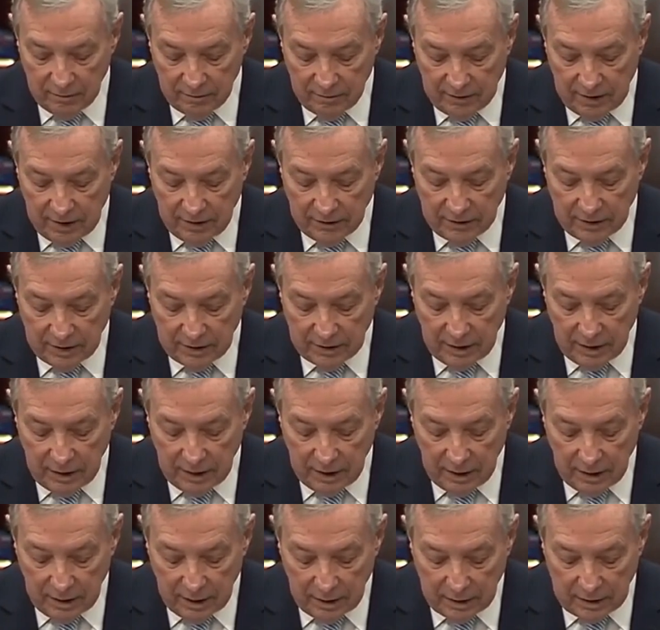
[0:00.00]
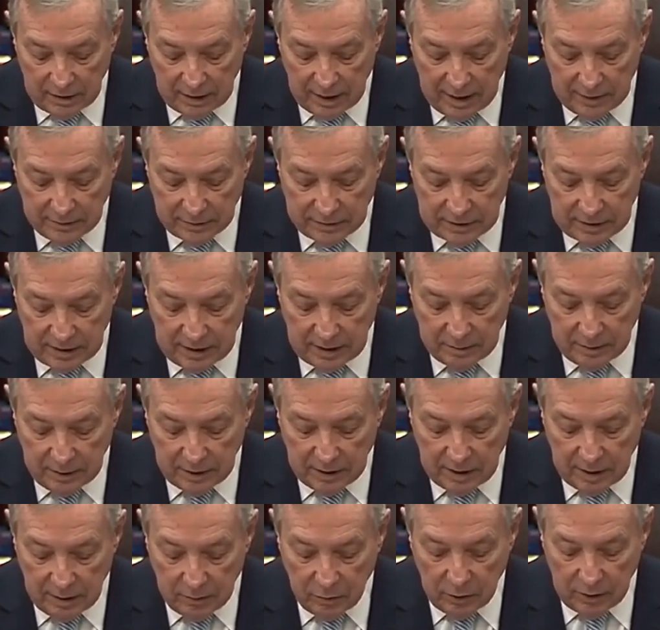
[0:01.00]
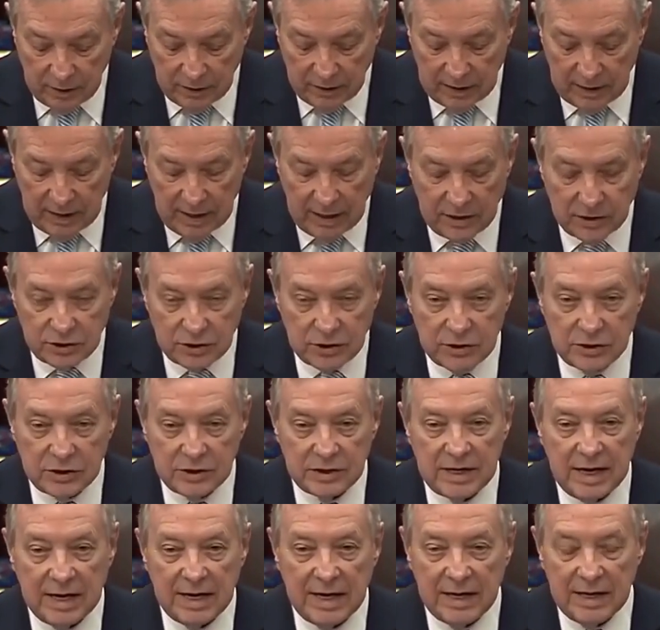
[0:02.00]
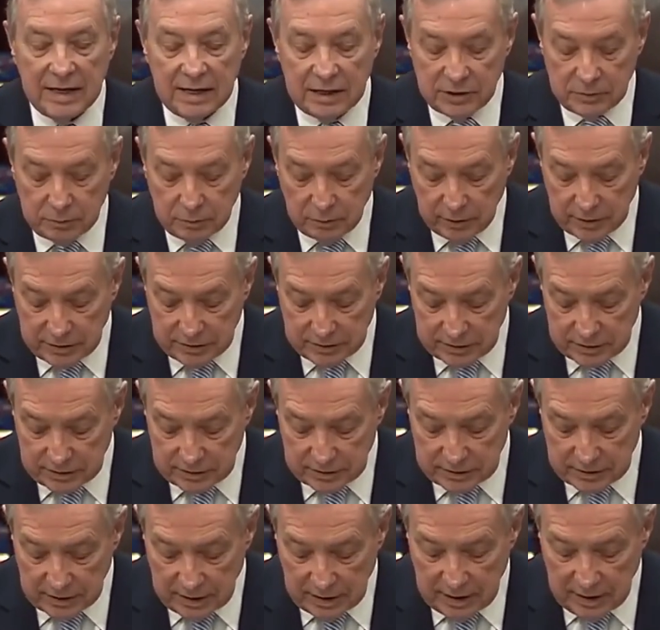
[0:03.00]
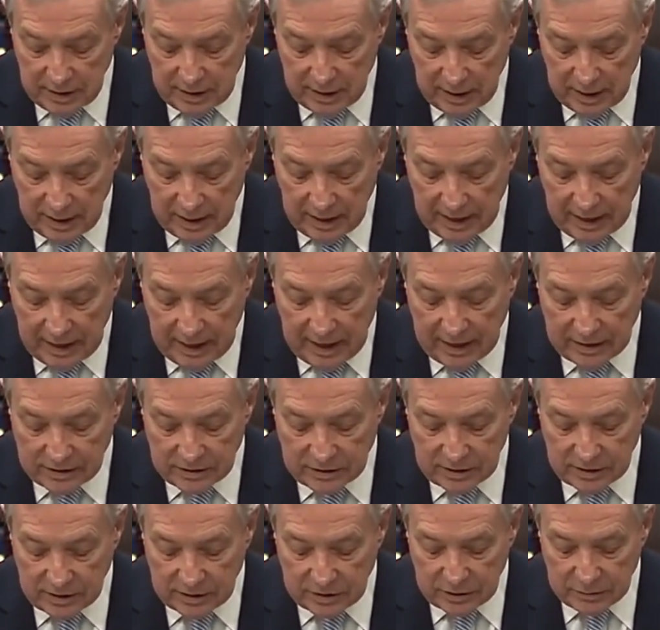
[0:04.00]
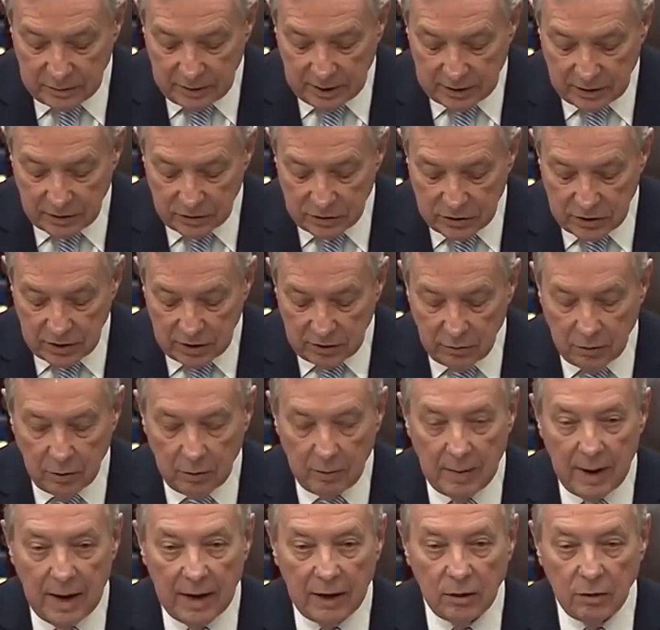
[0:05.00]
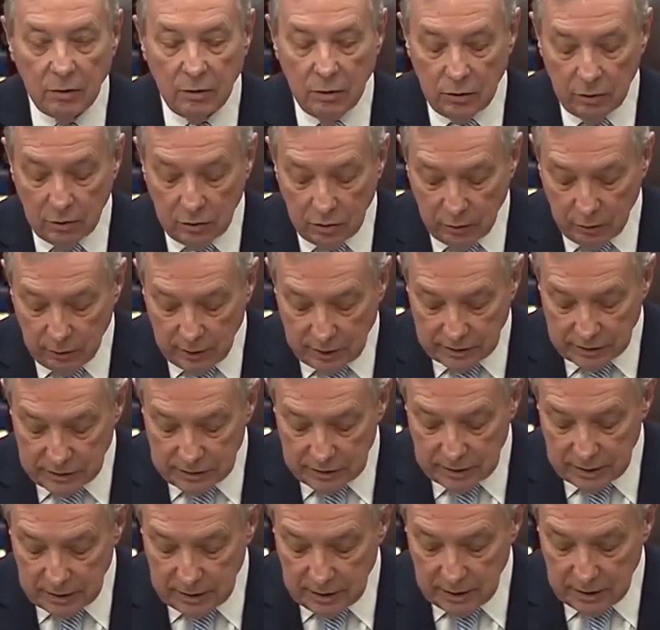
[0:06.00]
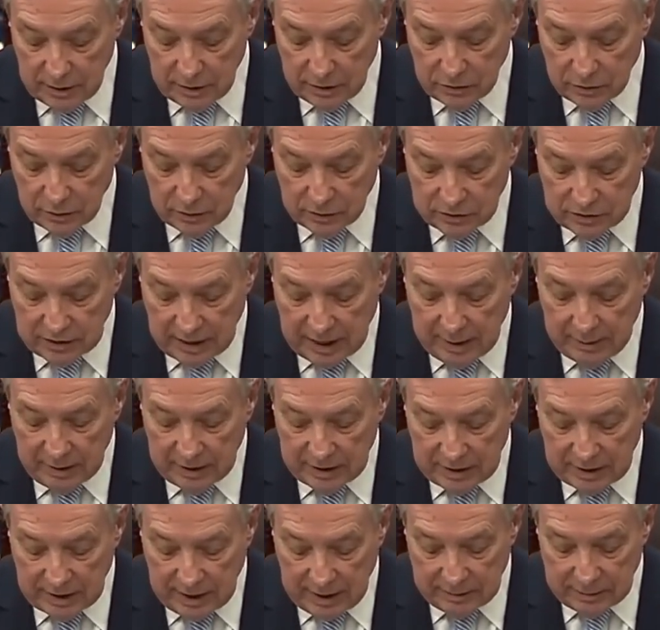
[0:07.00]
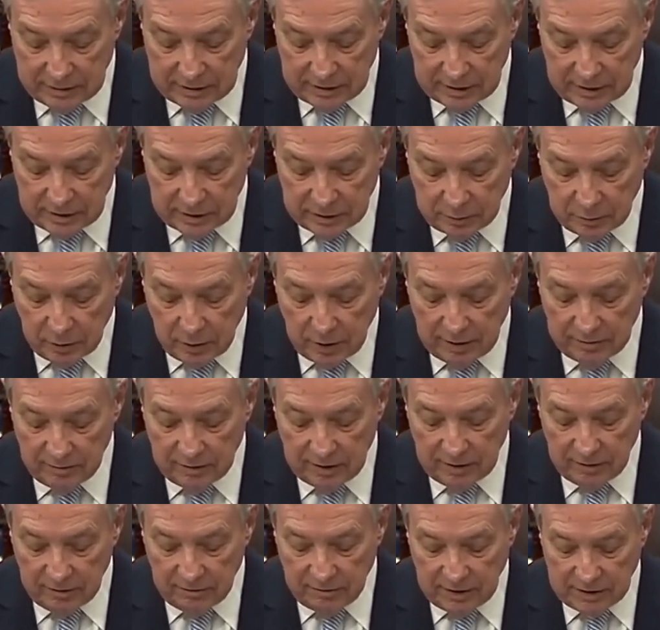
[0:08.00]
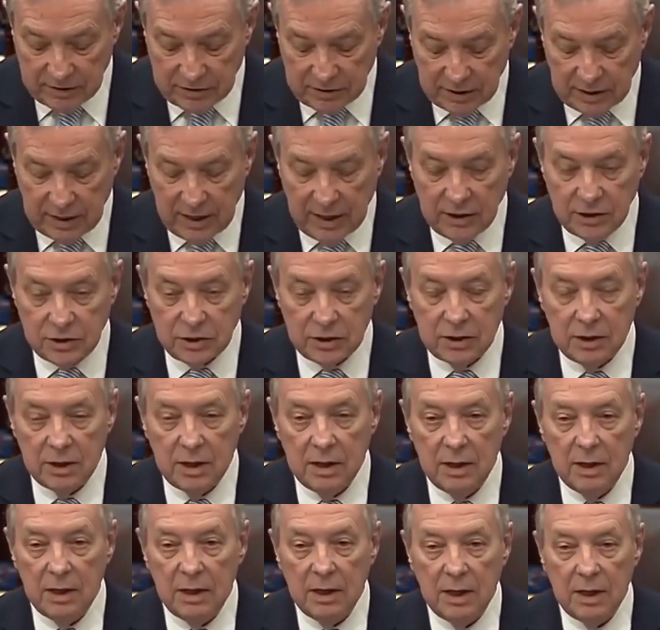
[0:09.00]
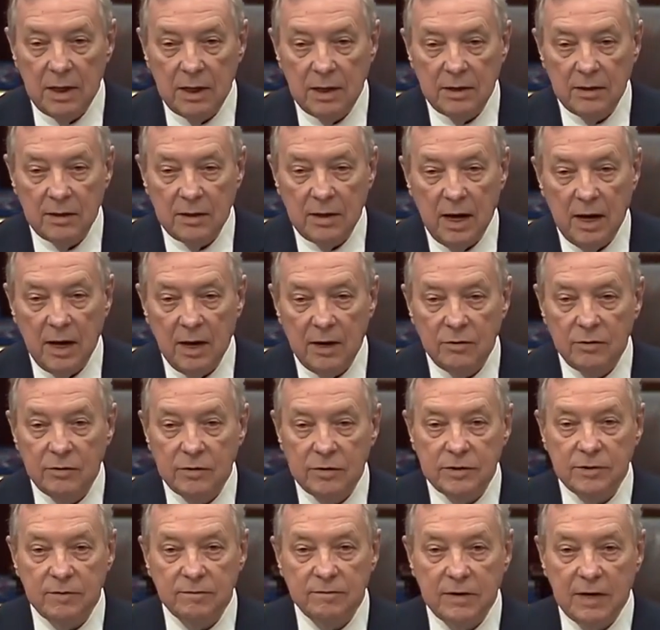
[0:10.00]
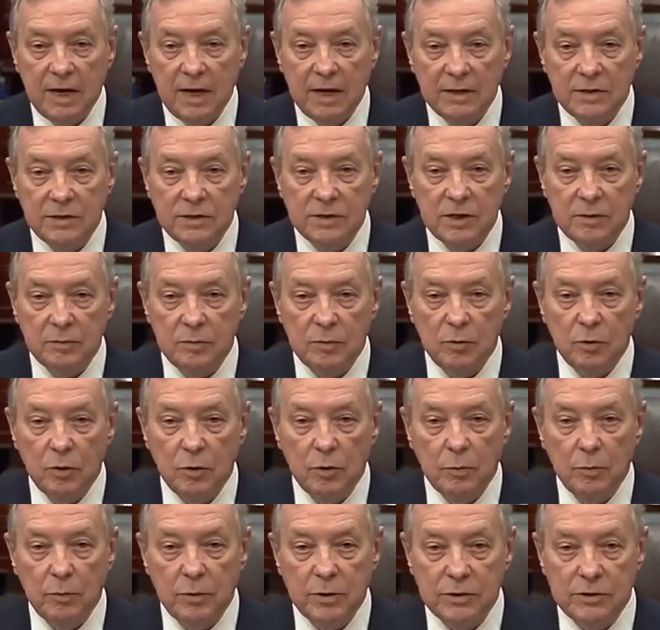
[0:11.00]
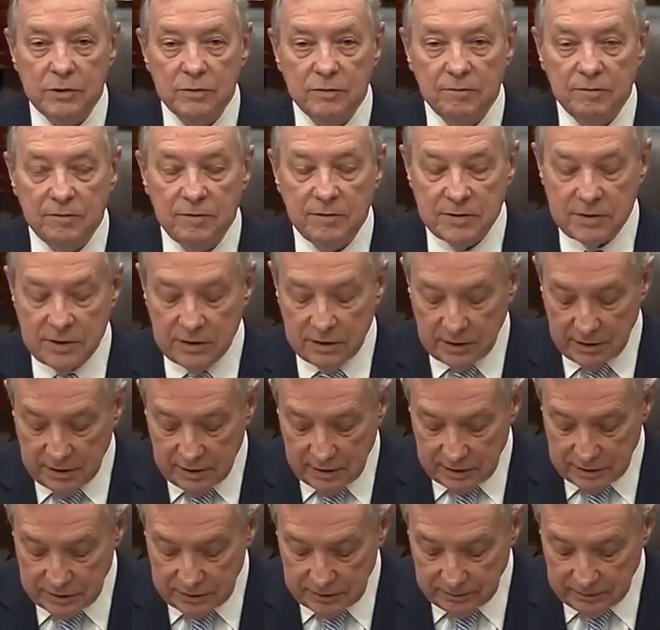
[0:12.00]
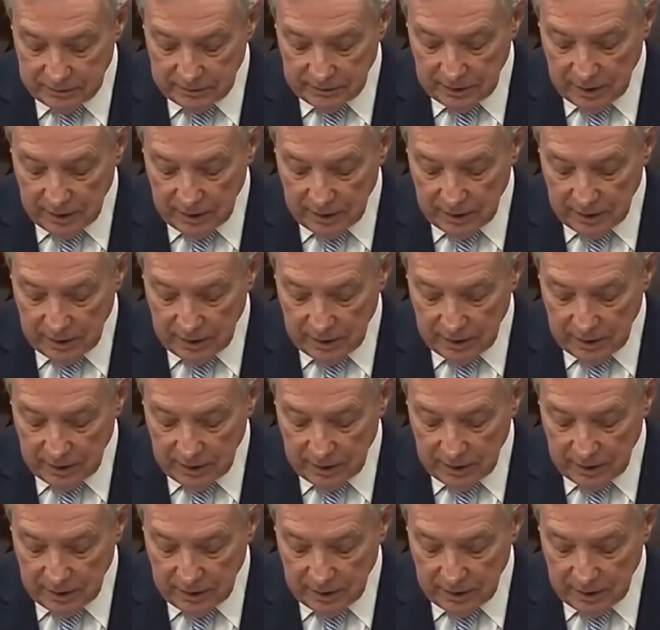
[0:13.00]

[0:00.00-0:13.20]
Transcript: found that uh, Thompson had become one of the nation's deadliest prisons, I asked the Inspector General, Michael Horowitz, to examine Thompson as part of an investigation into the hundreds of deaths at Bureau prison facilities.